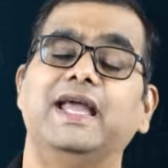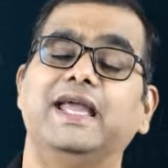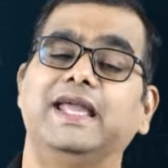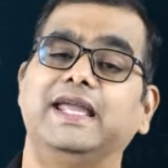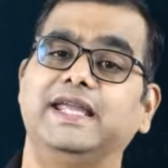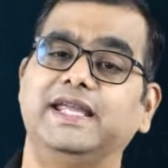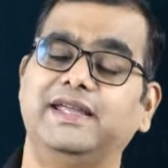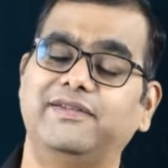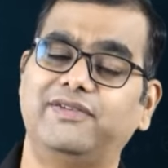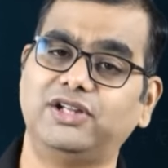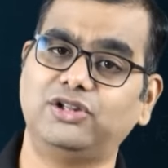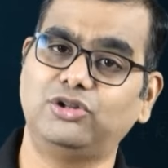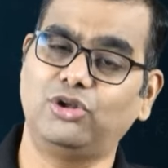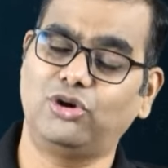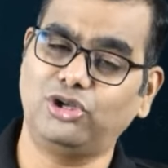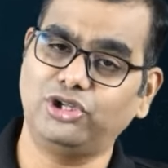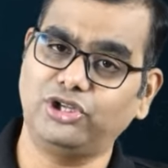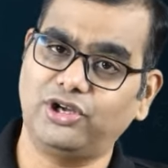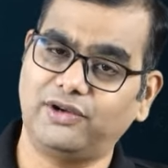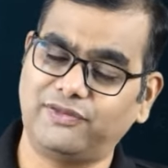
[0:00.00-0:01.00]
Even
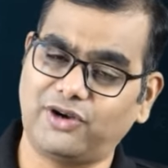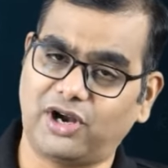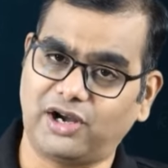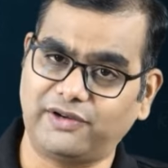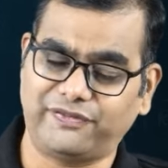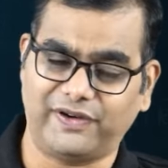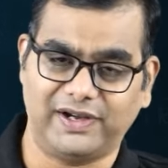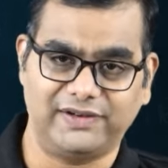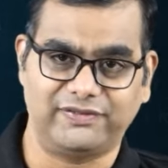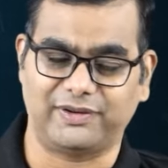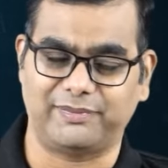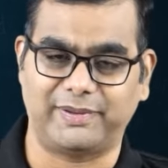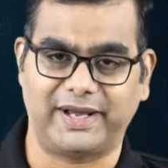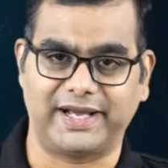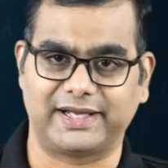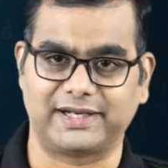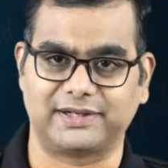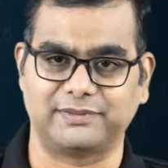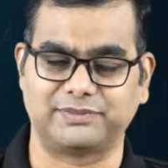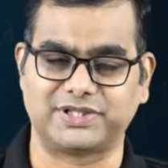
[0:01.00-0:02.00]
though you have not filed for
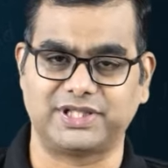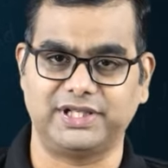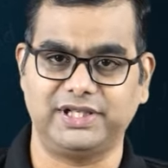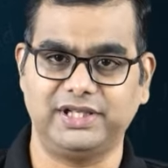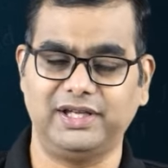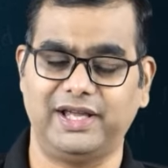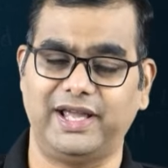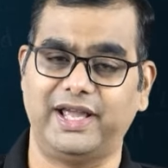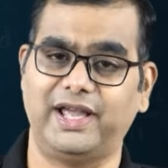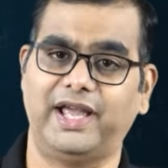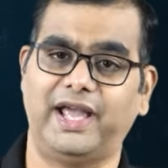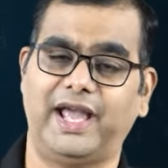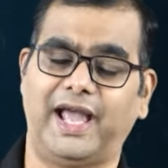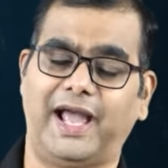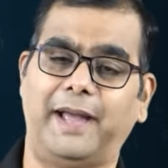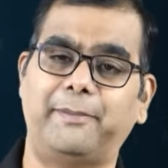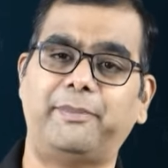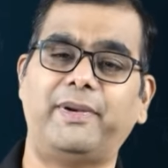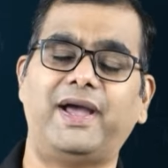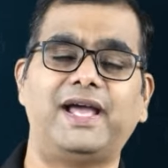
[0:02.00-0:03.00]
bankruptcy,
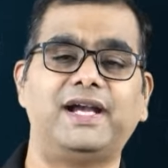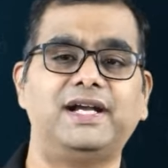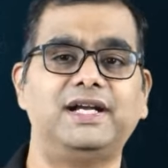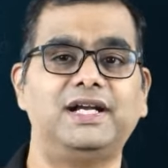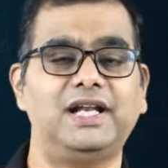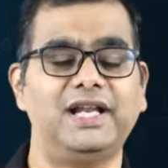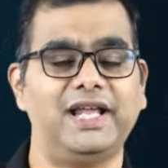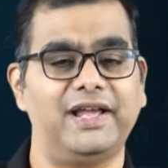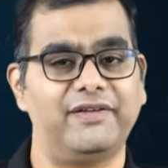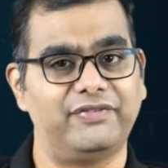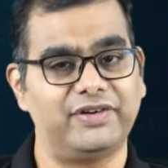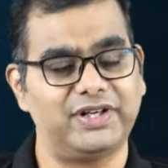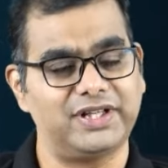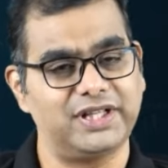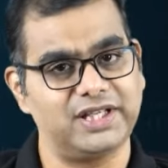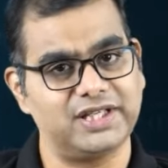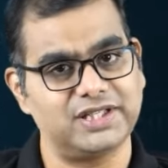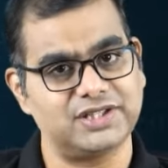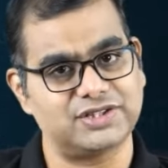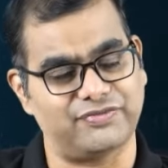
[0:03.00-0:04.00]
apparently
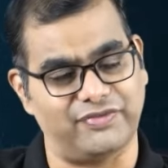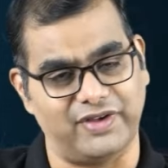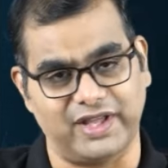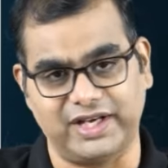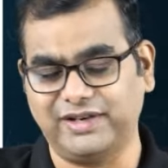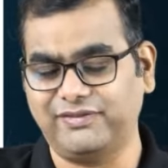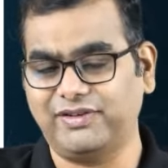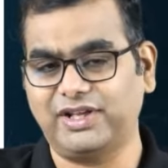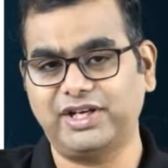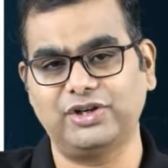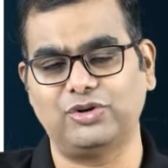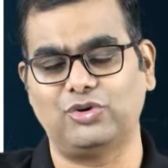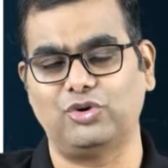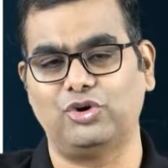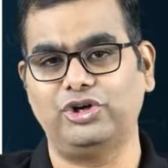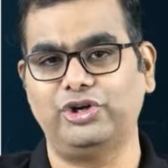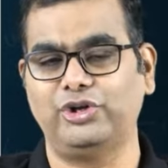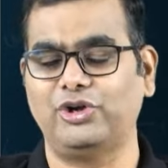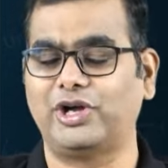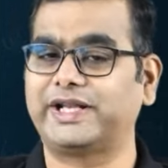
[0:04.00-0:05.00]
everything is very, very
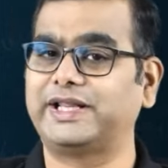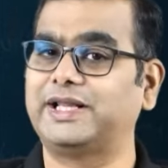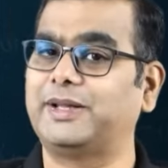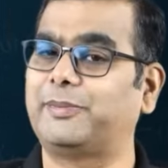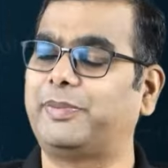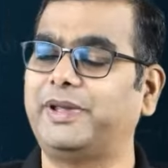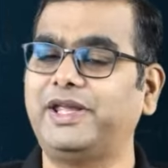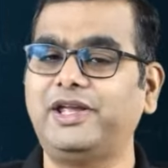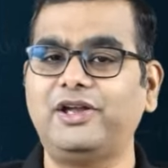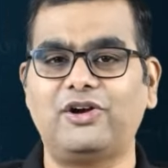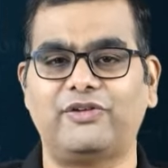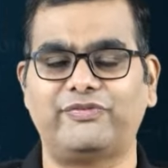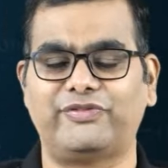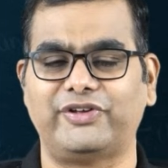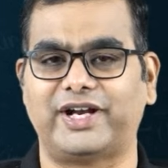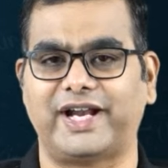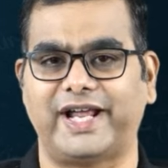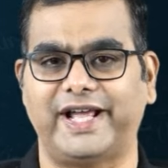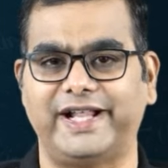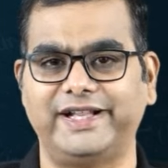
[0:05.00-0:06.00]
good, you are in the pink of
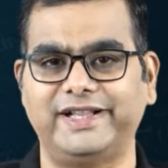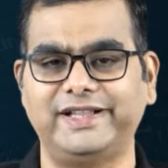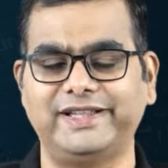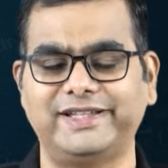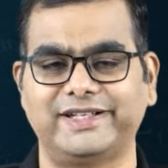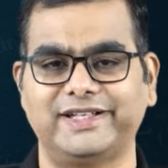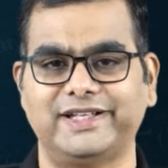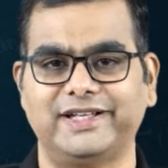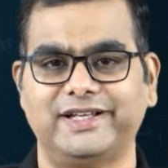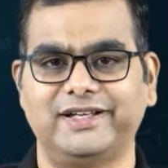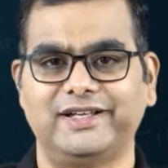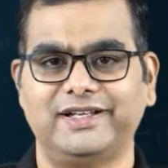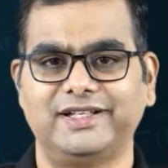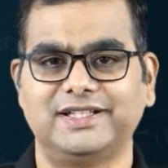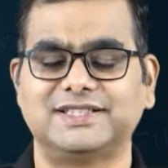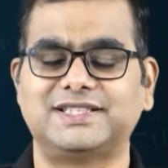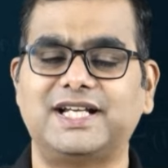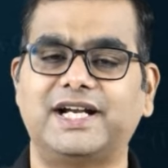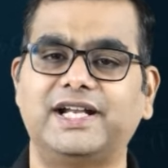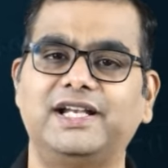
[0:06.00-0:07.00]
your health,
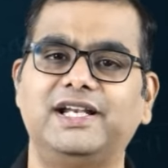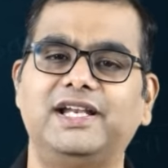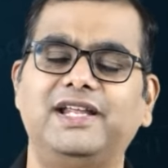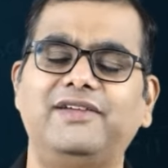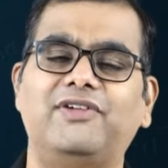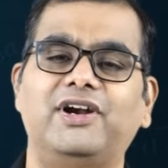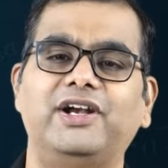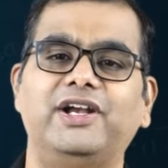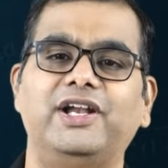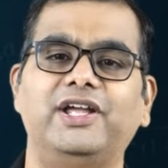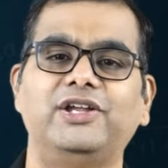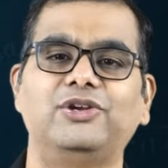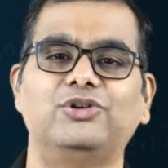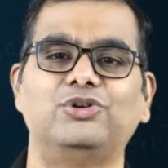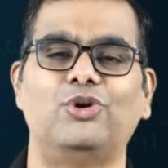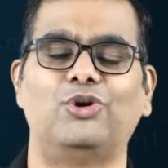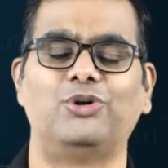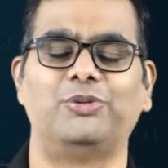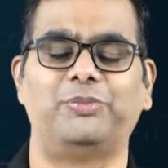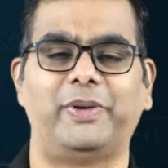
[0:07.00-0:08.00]
suddenly one day you
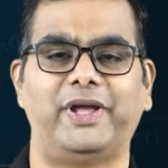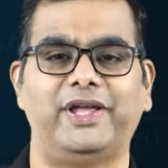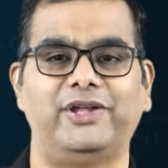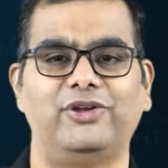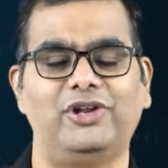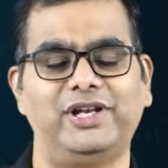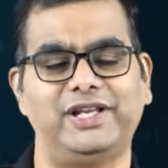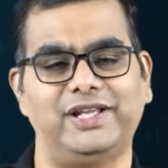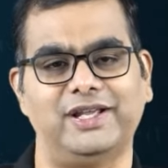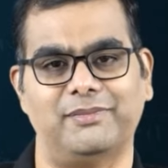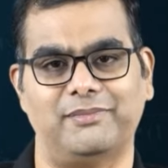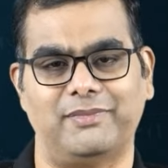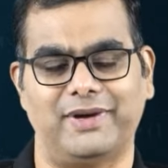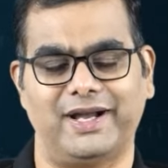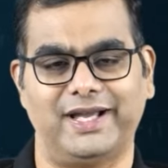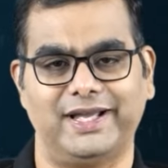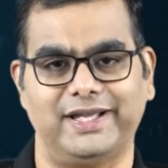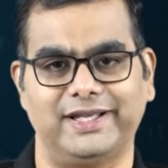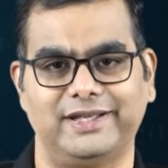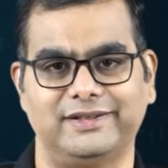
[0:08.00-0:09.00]
don't pay your
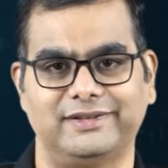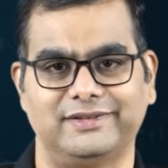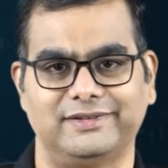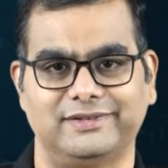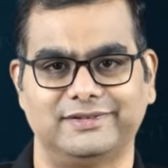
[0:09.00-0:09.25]
EMI.